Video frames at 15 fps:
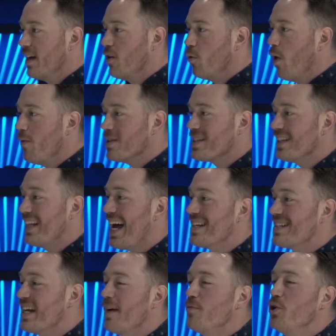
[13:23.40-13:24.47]
When was the
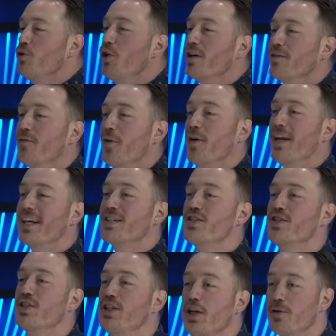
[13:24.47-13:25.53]
last time you looked for an
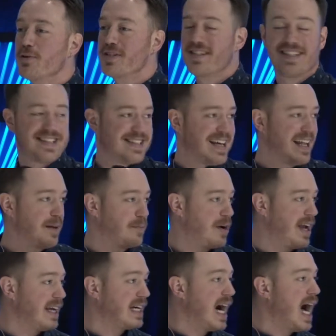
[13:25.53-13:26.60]
excuse to
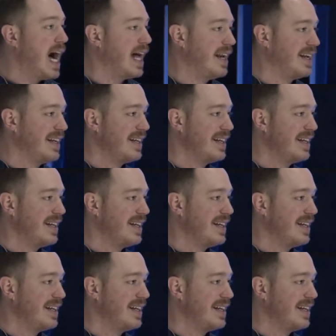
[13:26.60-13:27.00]
celebrate God?